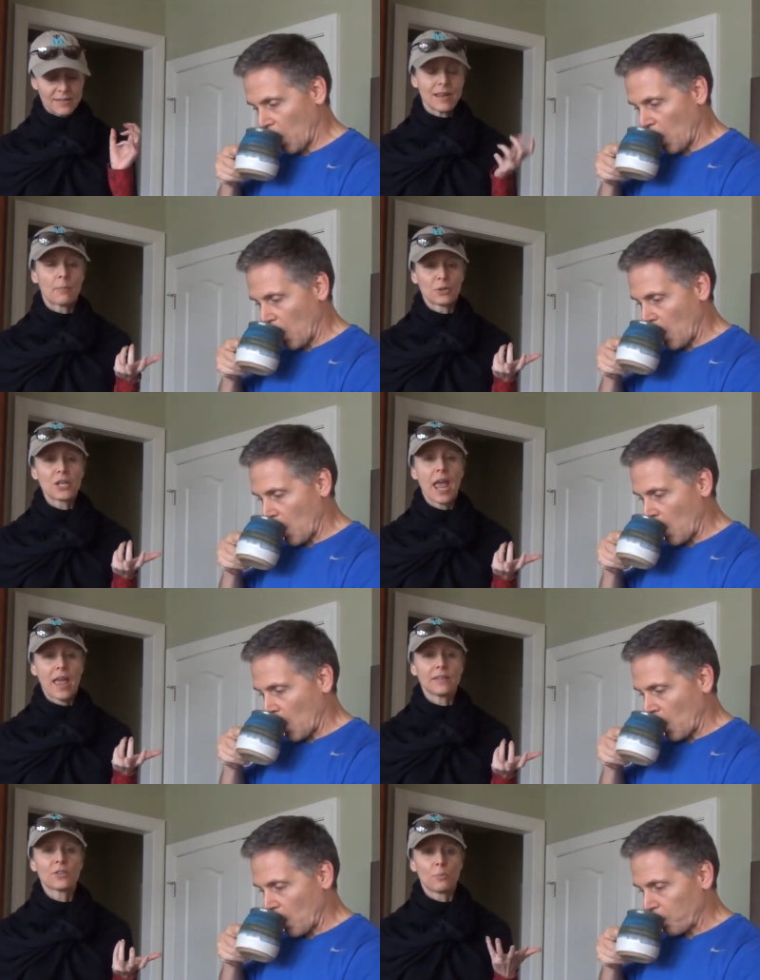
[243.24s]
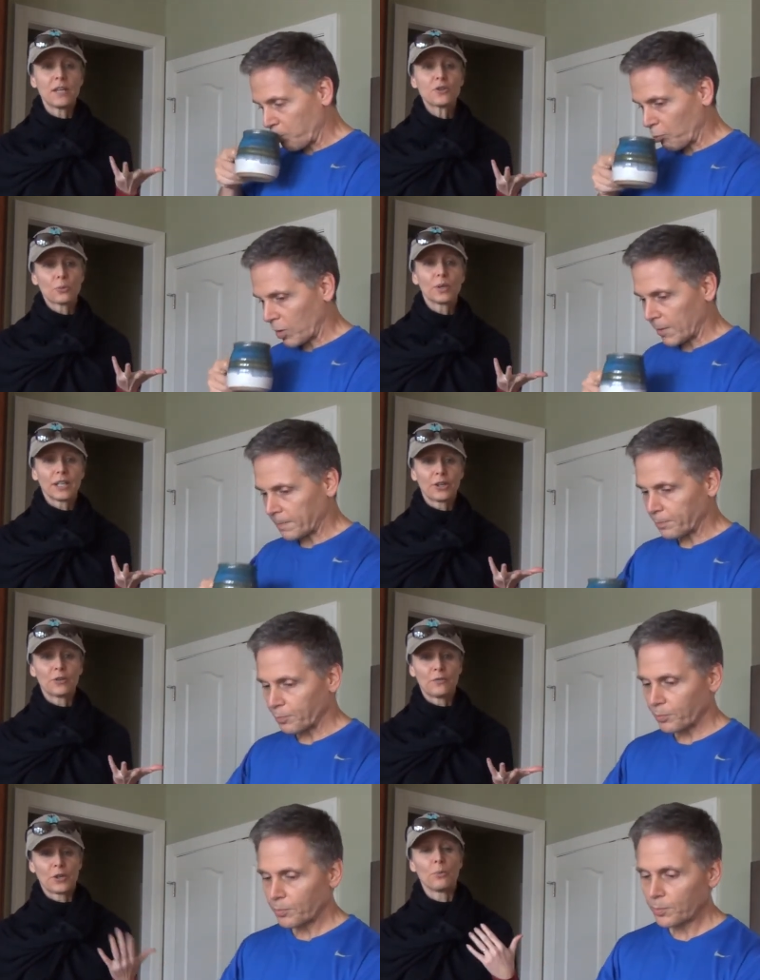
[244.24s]
Speaker 1: number 10. So beets are really
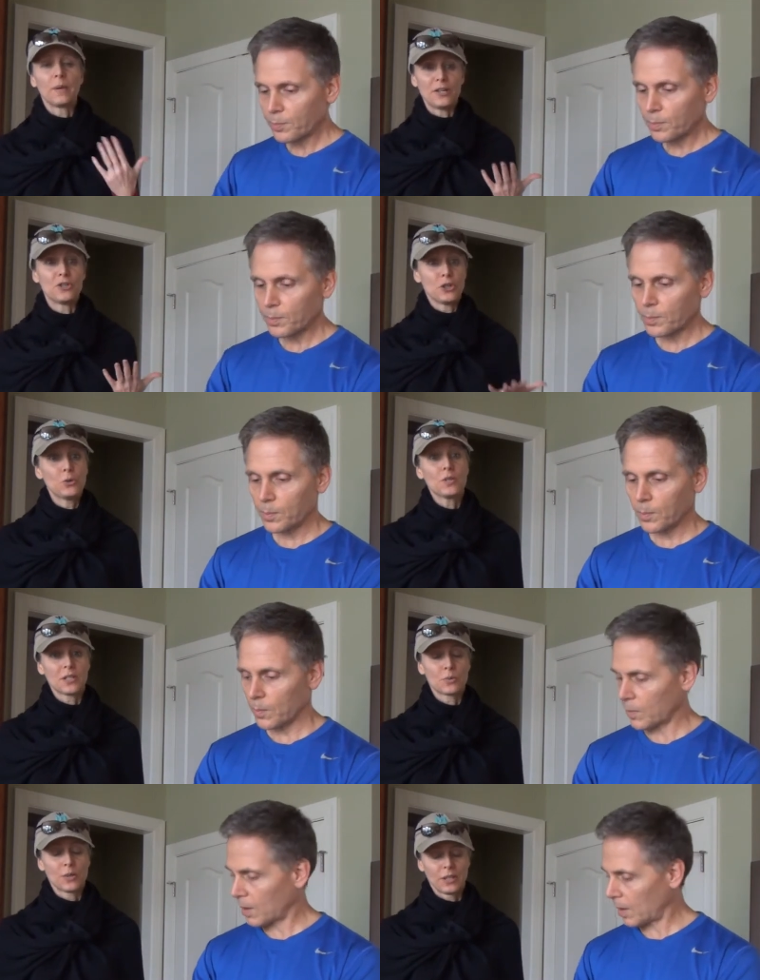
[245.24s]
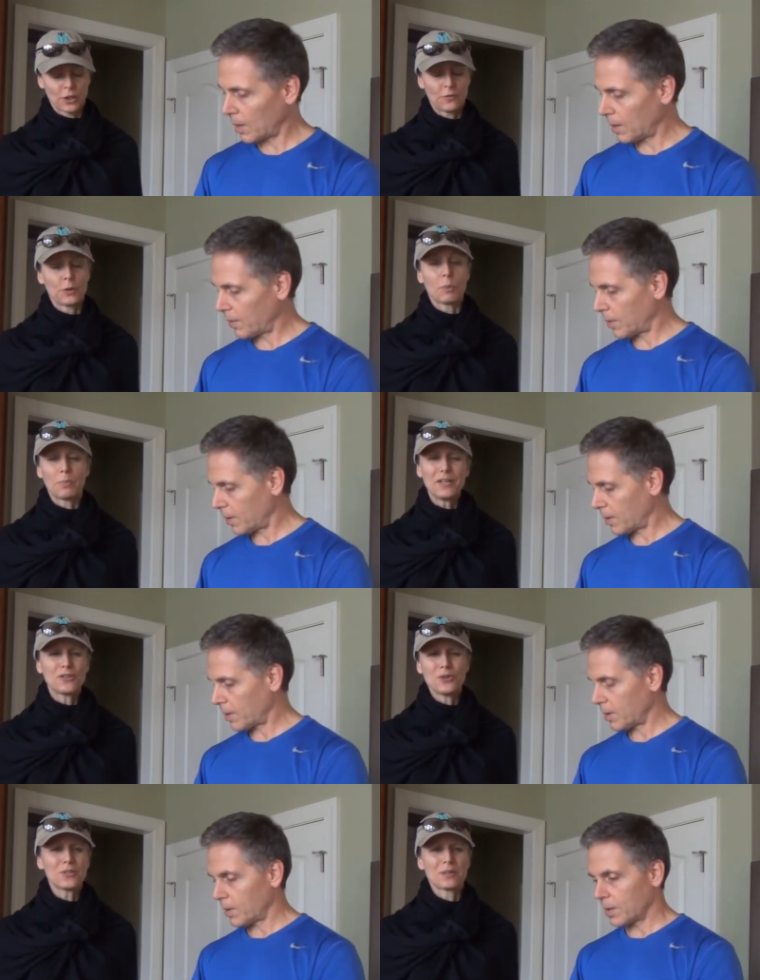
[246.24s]
good for you. Beet juice is really good for you. But
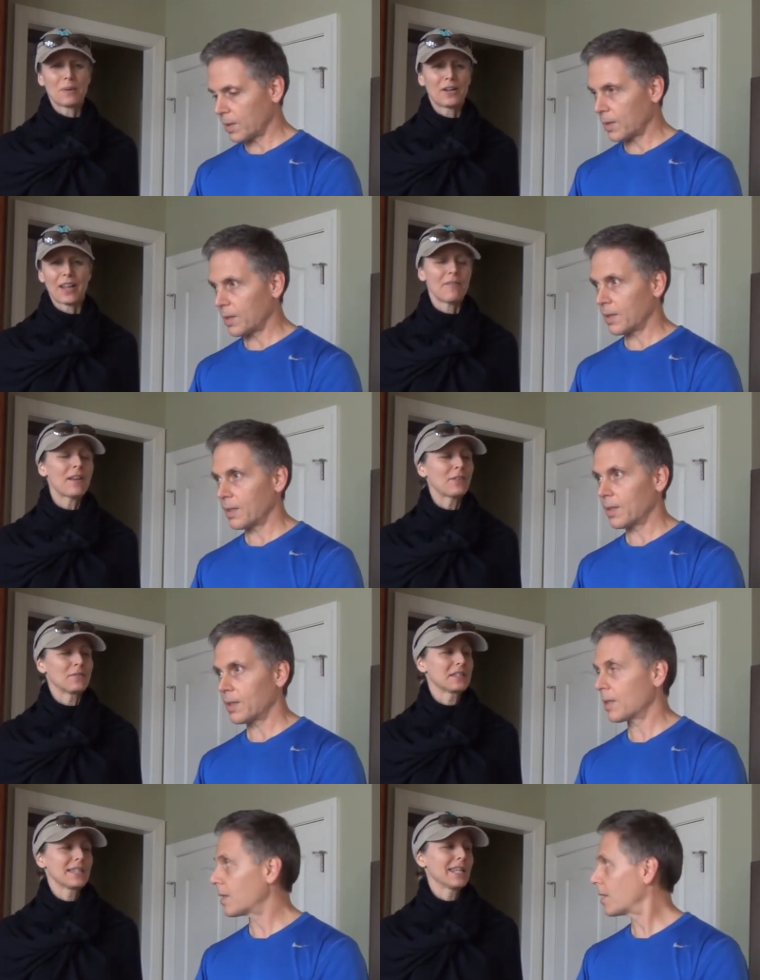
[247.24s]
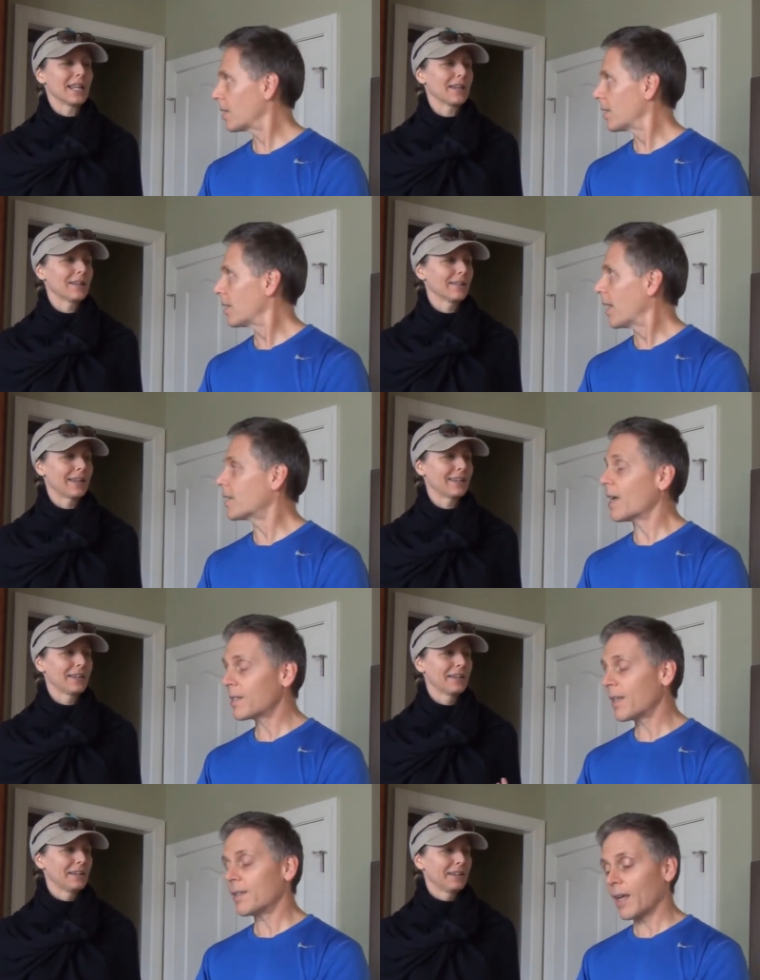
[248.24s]
beet juice is apparently, I've never even seen it.
Speaker 2: Like, they,
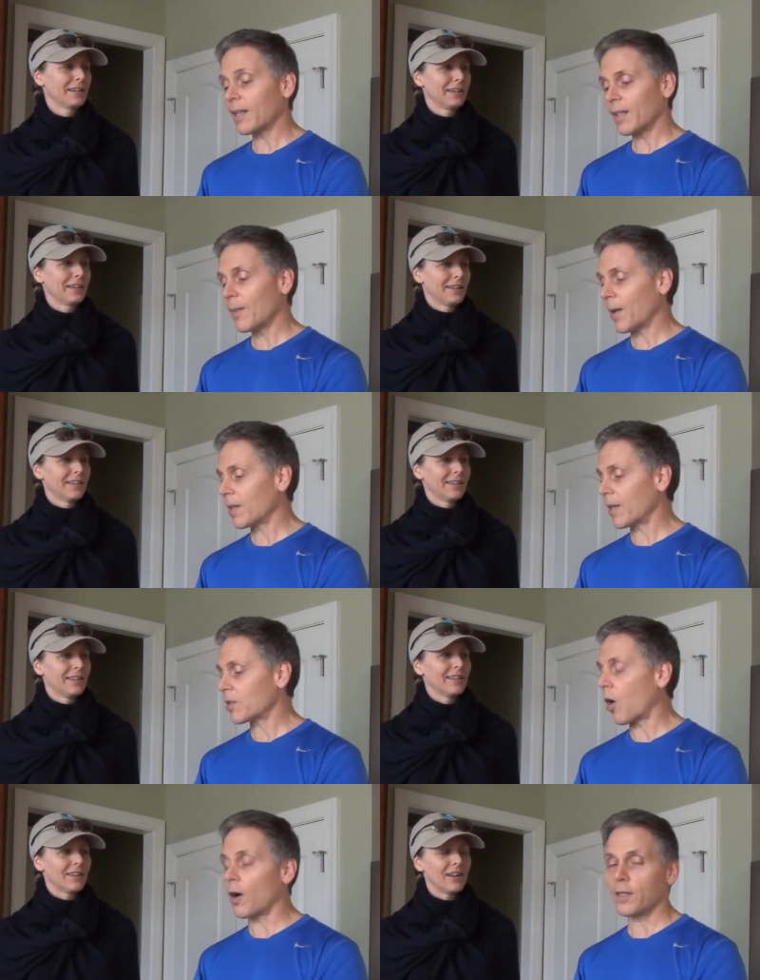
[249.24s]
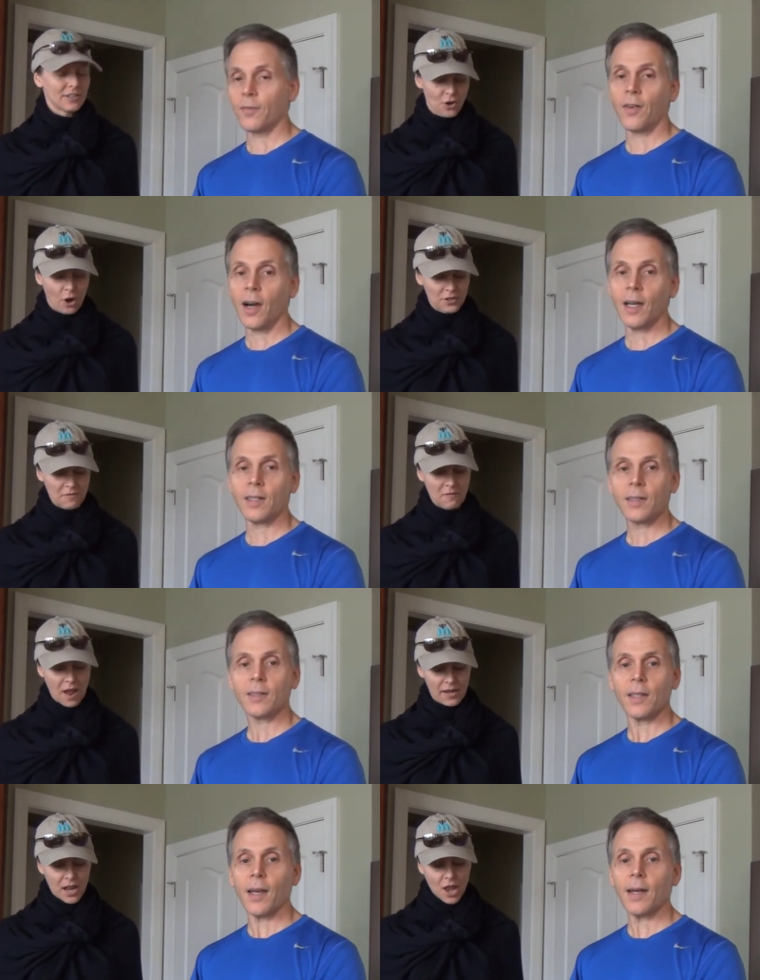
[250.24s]
they claim that it's
Speaker 1: hard to it's find. hard to
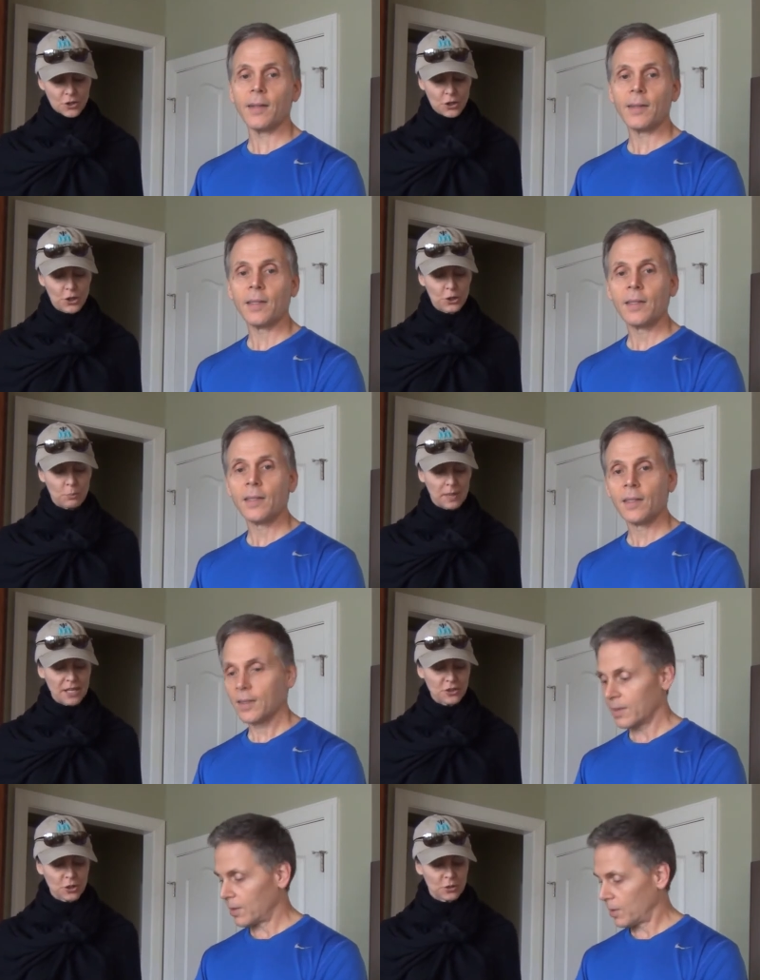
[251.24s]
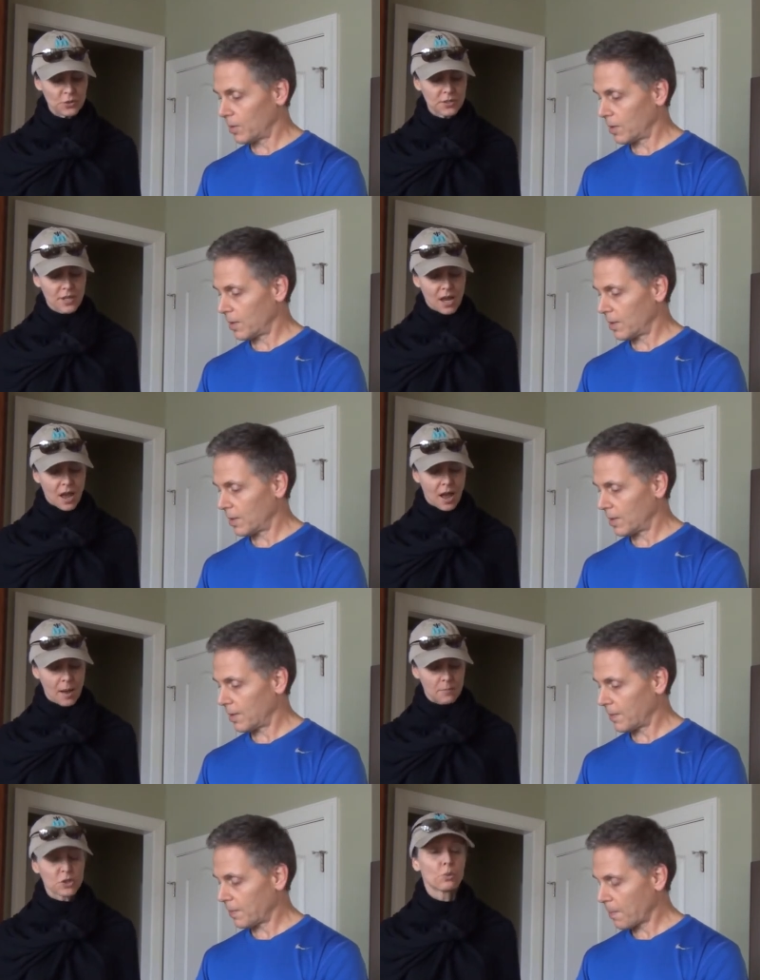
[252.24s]
find. Yeah. So you can do beet juice.
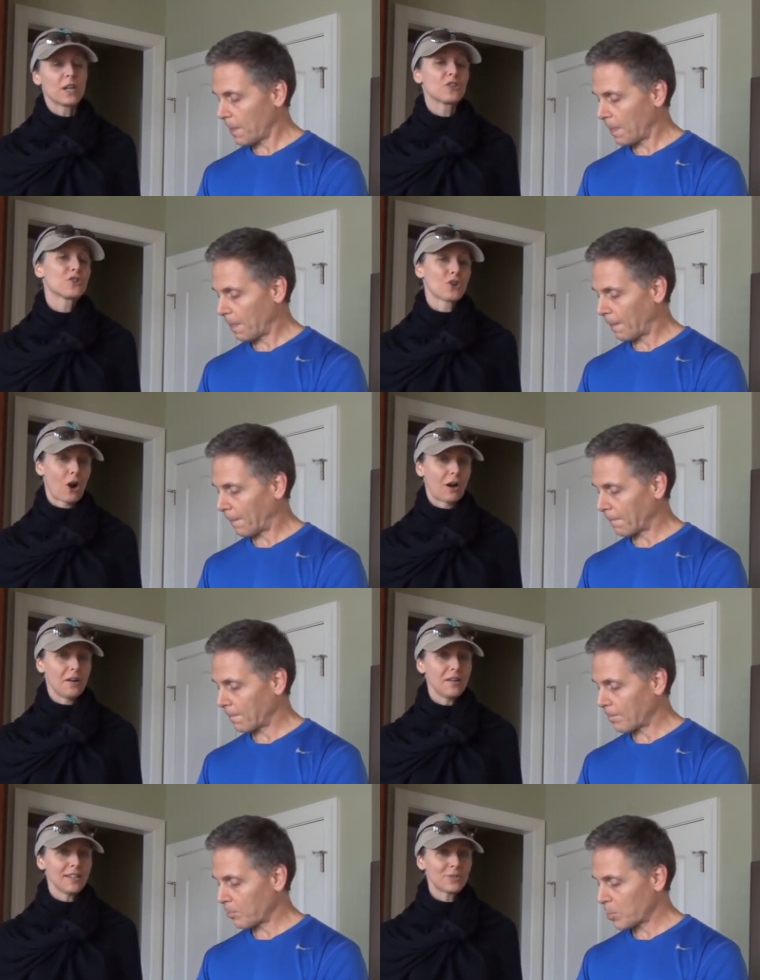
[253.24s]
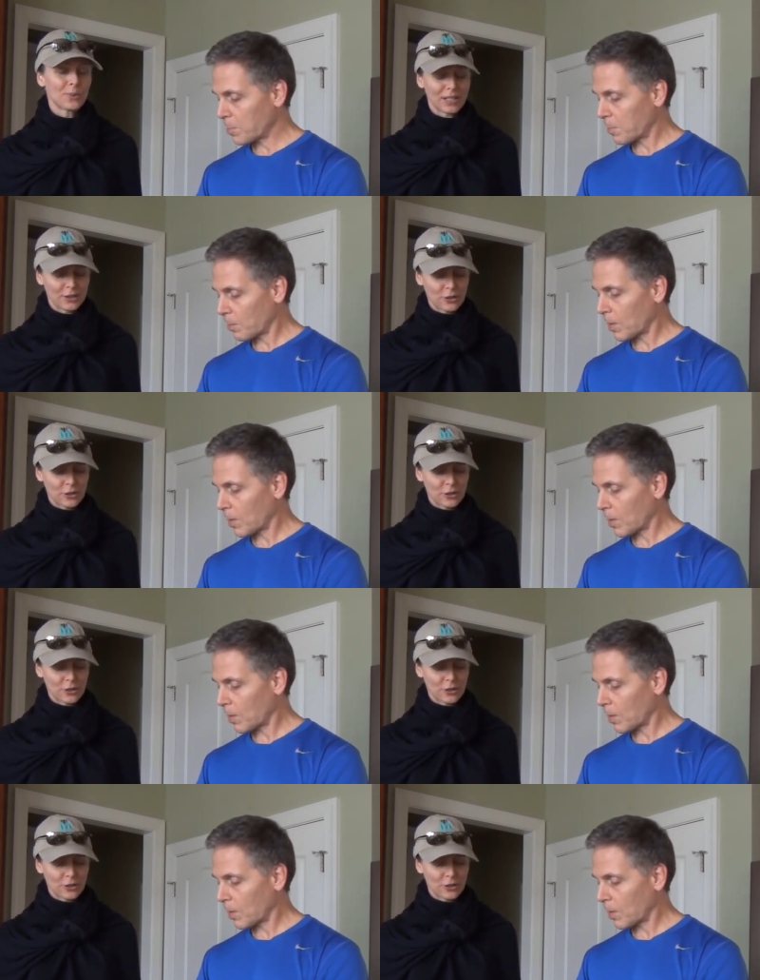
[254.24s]
Um, Swiss chard is really